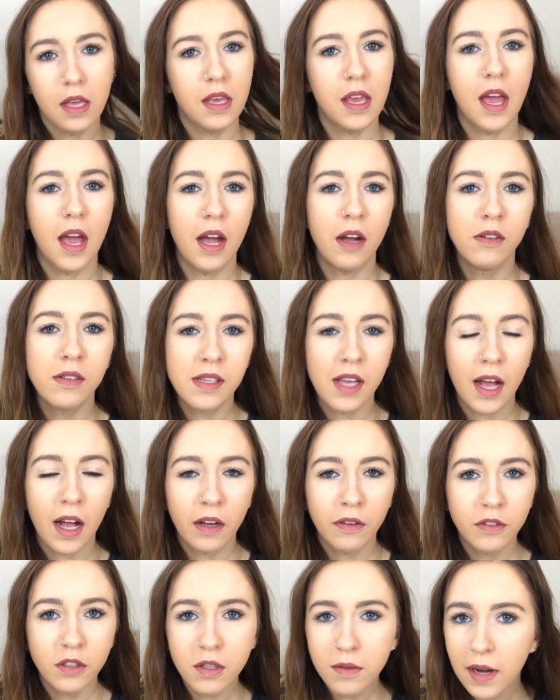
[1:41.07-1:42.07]
yeah, it was
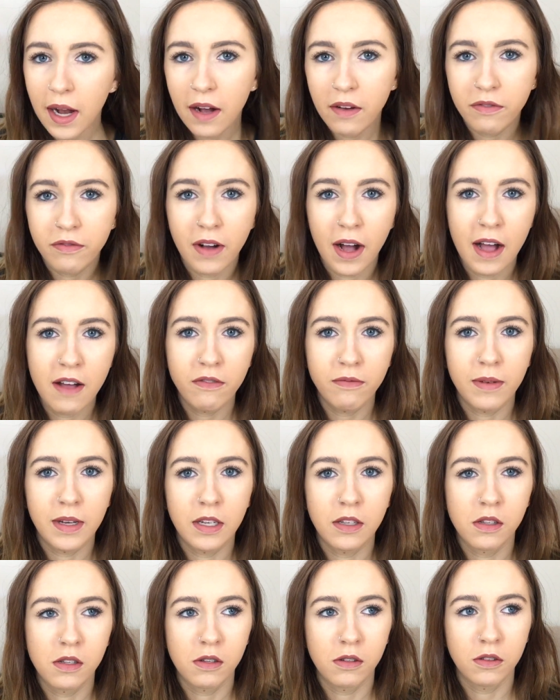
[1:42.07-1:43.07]
after about 5
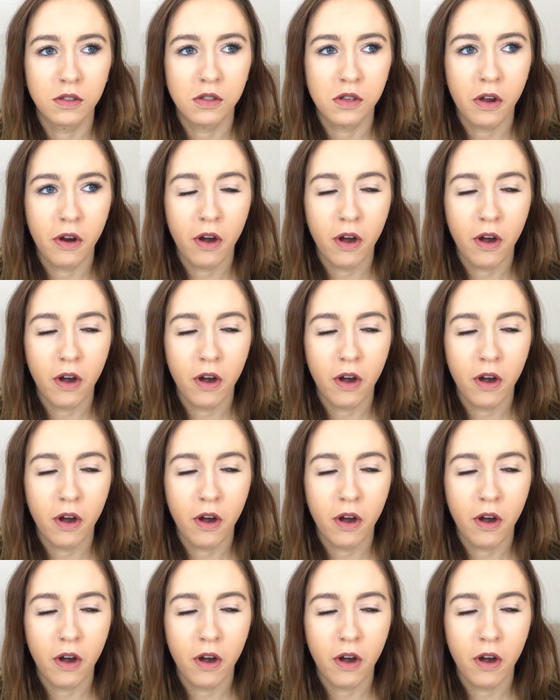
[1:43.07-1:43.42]
minutes or so